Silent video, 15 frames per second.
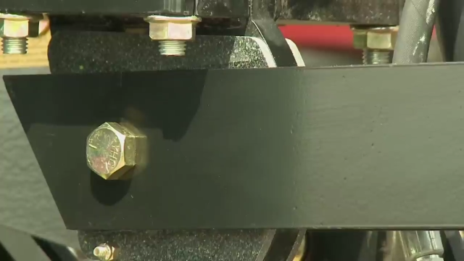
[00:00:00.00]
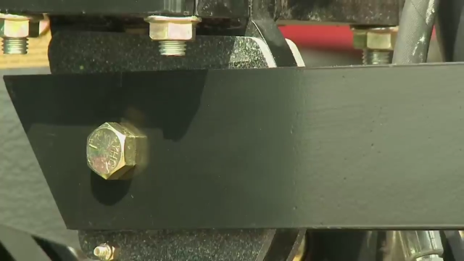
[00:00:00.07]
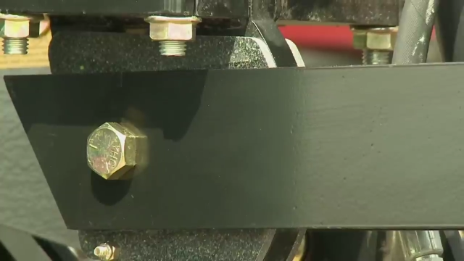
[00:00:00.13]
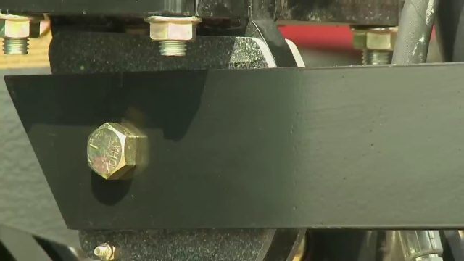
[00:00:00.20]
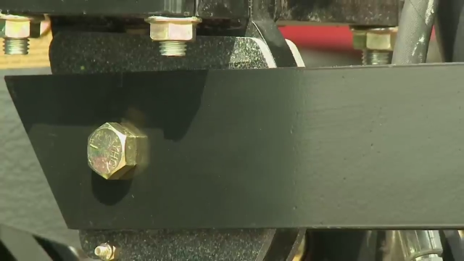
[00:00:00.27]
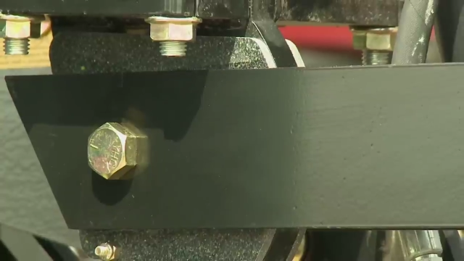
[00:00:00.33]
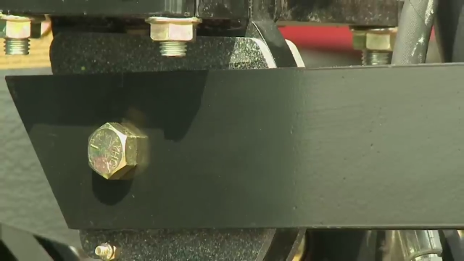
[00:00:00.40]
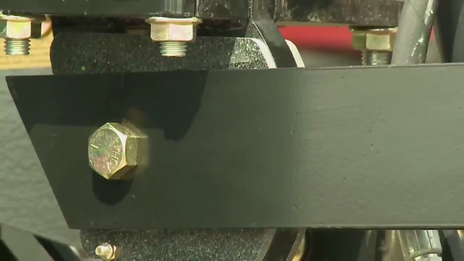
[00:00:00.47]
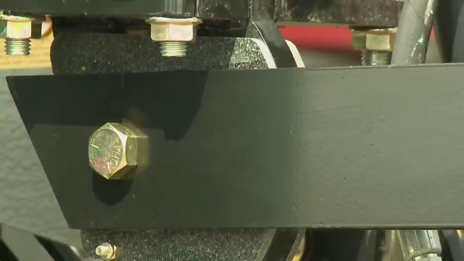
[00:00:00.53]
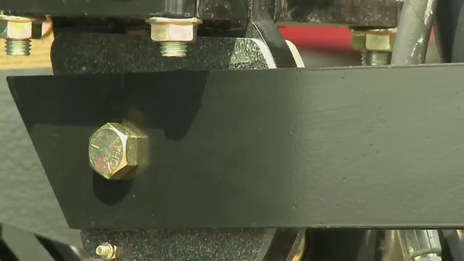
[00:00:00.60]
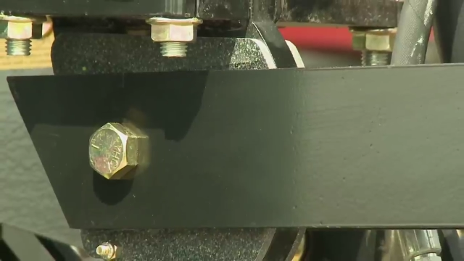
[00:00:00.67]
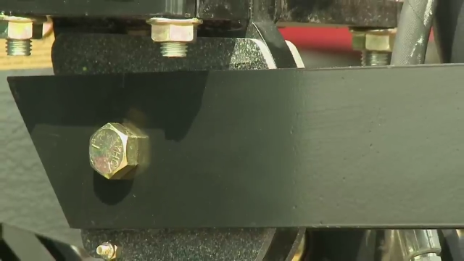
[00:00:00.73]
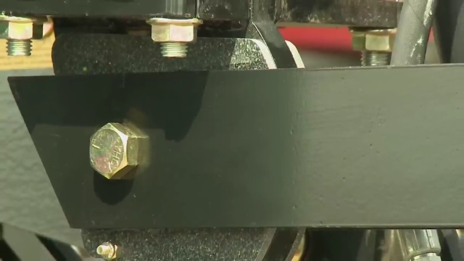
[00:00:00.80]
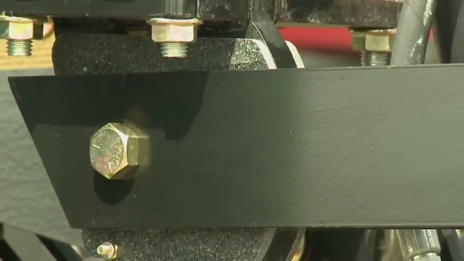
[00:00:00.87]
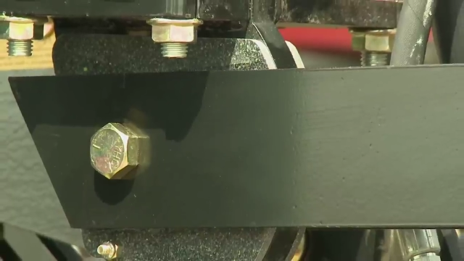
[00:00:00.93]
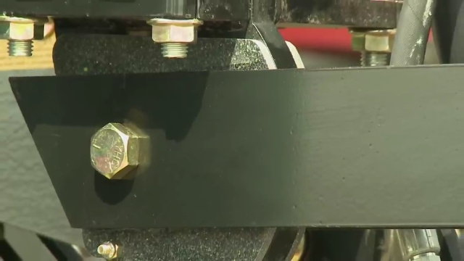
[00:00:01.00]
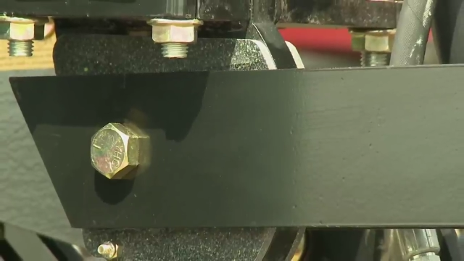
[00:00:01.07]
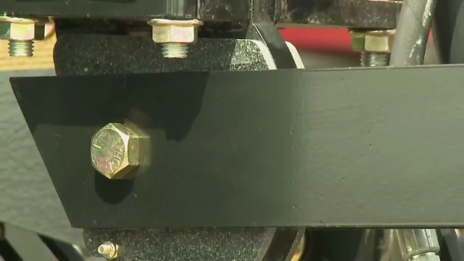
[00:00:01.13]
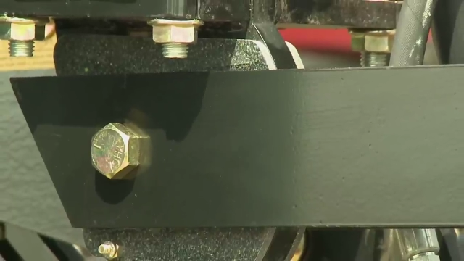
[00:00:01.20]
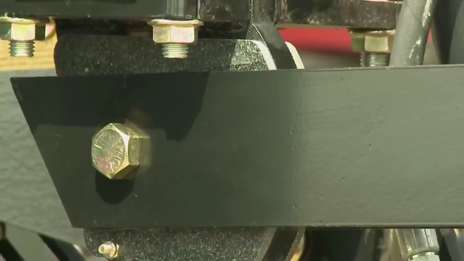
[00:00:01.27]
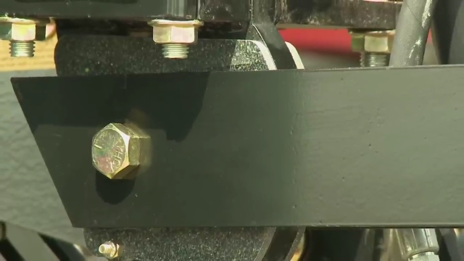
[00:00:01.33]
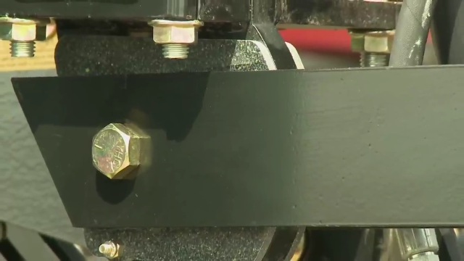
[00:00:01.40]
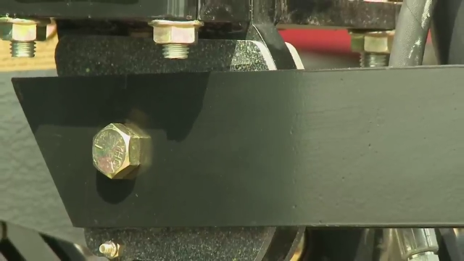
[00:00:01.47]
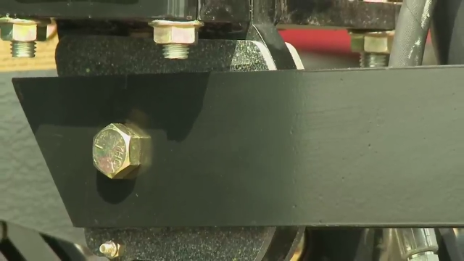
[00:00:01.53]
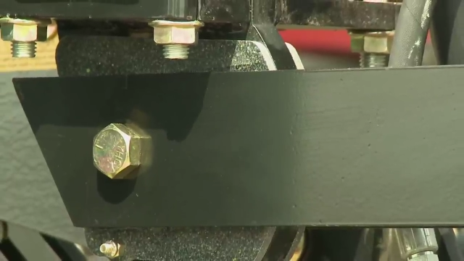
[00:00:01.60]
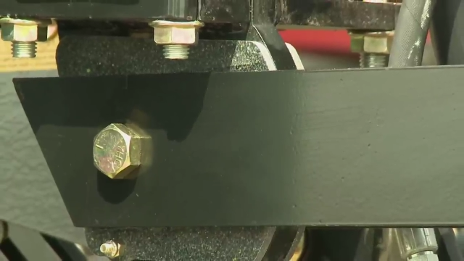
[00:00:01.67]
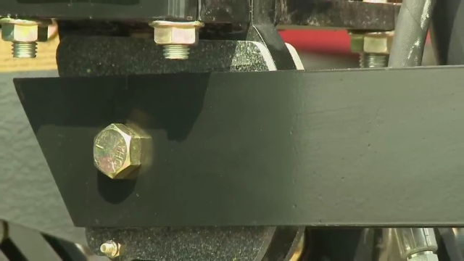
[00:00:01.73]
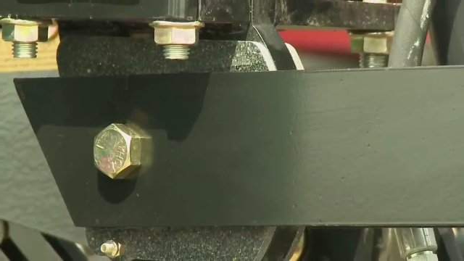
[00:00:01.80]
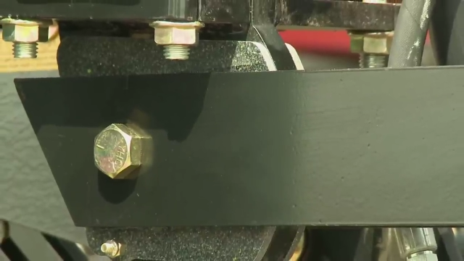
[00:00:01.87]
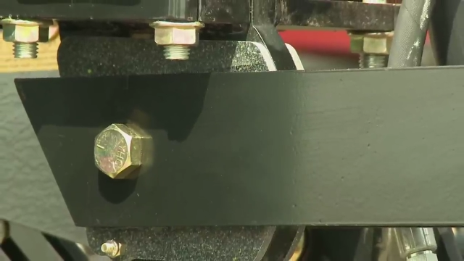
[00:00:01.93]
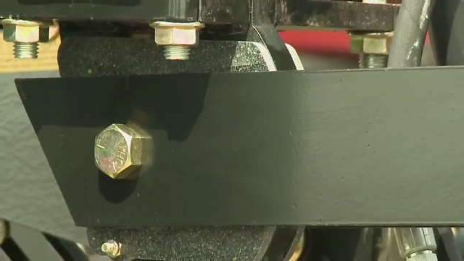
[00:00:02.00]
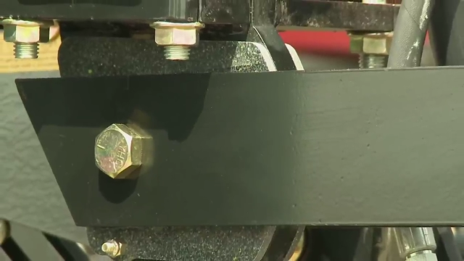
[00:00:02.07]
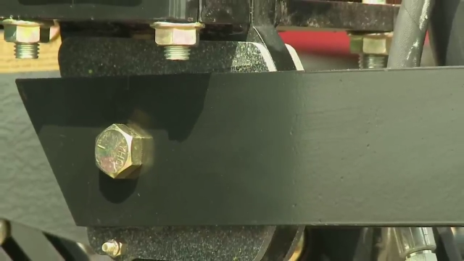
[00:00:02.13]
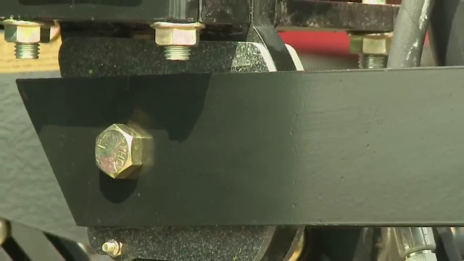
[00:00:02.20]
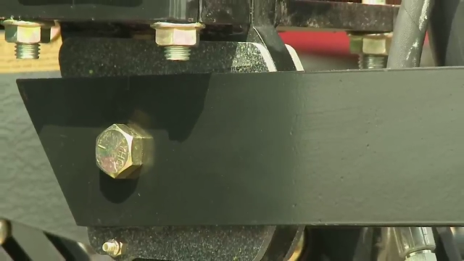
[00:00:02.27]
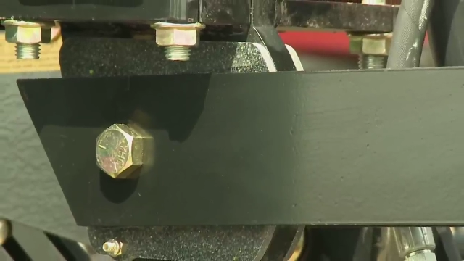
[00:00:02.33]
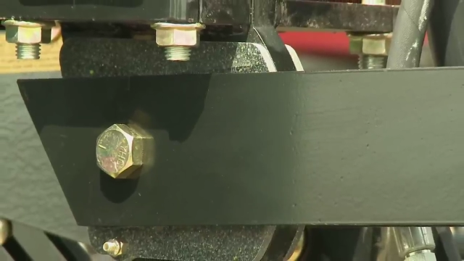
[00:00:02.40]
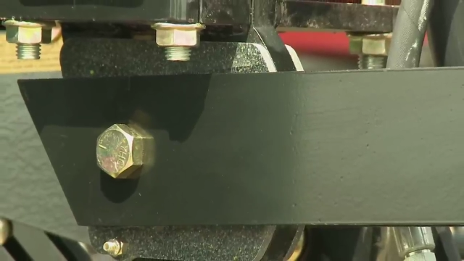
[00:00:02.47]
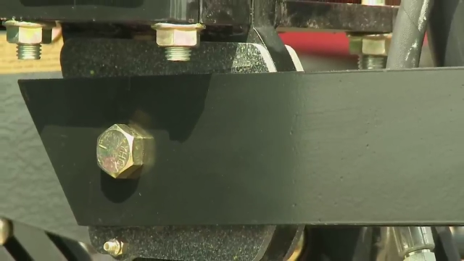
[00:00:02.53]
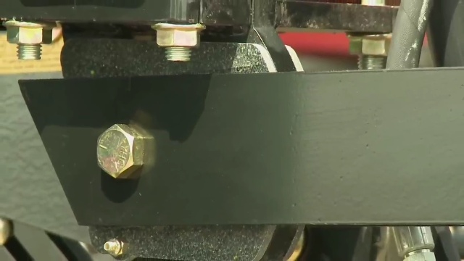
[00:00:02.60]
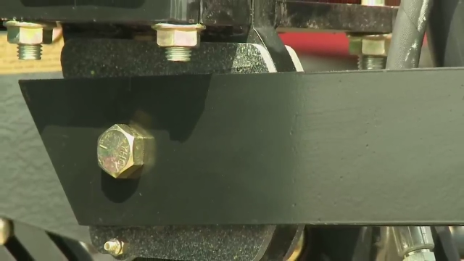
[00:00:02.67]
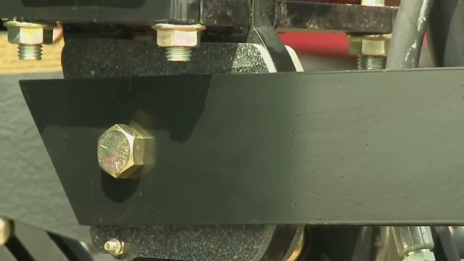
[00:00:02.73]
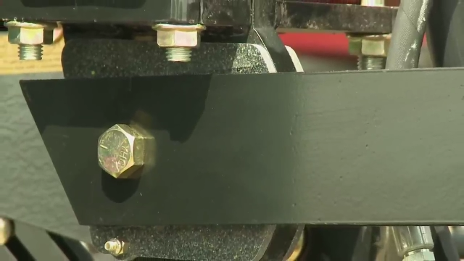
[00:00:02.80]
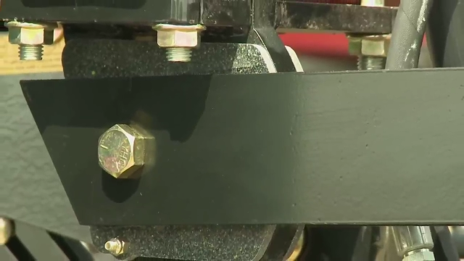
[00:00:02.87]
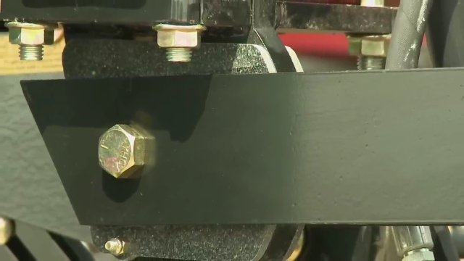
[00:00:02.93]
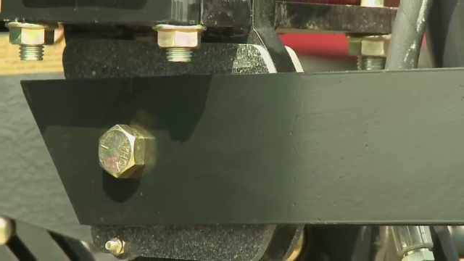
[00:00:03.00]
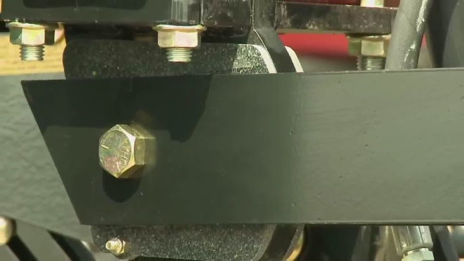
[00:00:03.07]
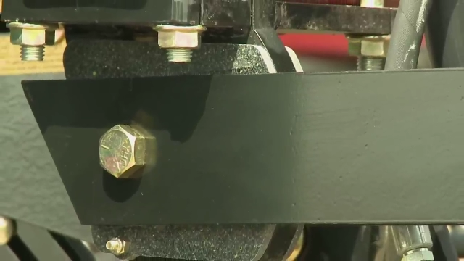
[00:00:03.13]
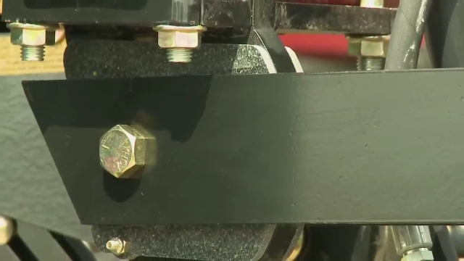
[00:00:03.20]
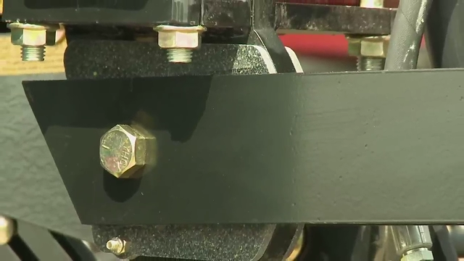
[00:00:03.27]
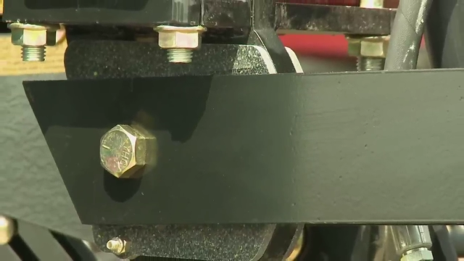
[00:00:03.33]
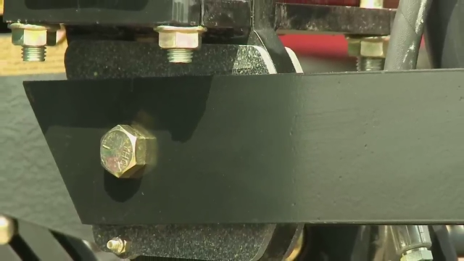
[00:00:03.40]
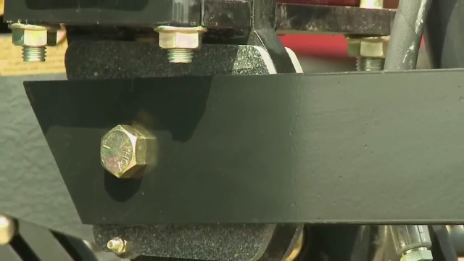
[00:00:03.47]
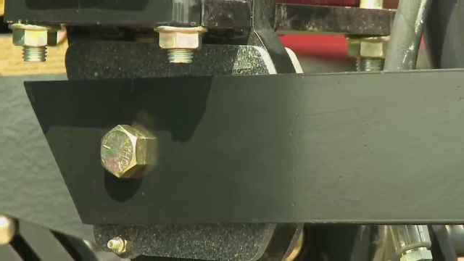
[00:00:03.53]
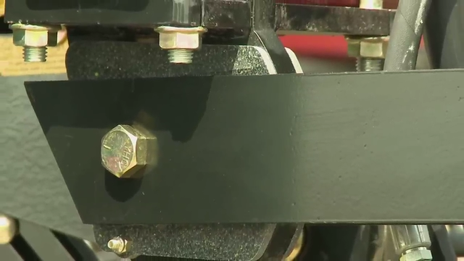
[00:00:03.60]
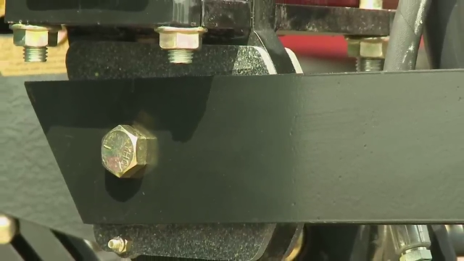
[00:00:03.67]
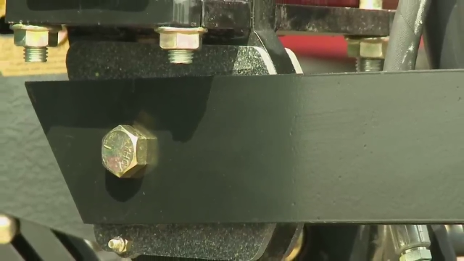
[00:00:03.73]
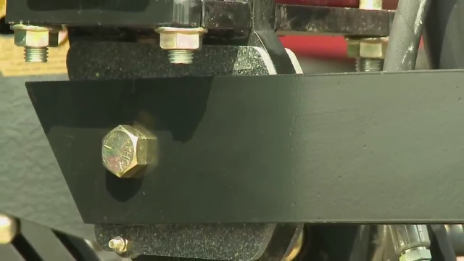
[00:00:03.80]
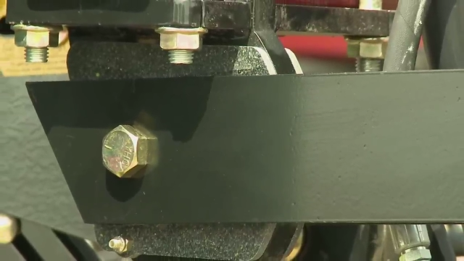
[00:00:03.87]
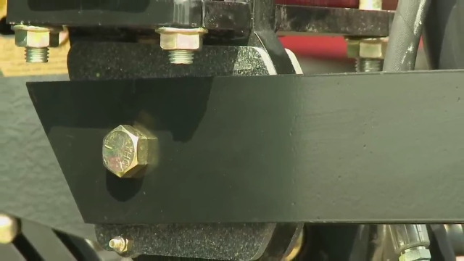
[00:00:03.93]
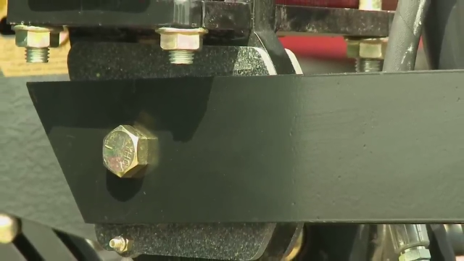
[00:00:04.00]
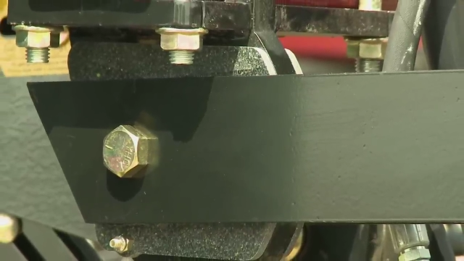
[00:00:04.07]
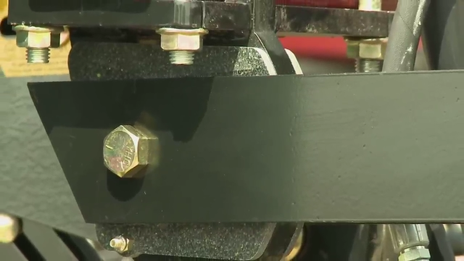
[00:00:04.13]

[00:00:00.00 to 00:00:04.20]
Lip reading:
(no speaker visible)